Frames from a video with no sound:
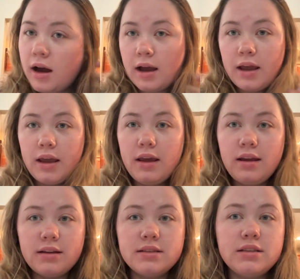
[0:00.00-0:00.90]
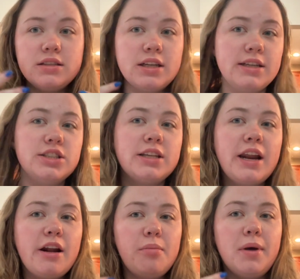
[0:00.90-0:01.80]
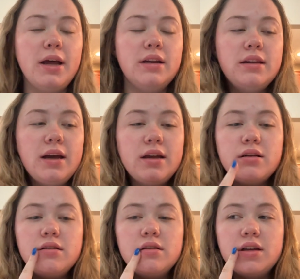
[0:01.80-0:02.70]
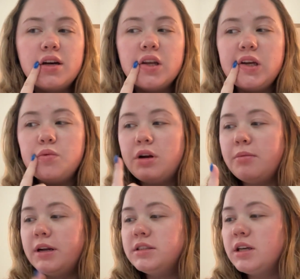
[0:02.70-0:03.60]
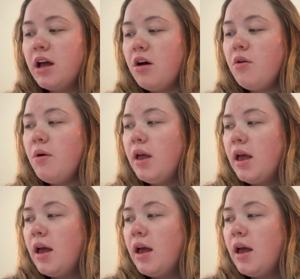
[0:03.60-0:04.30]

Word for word: I did just get out of bed like literally 20 minutes ago.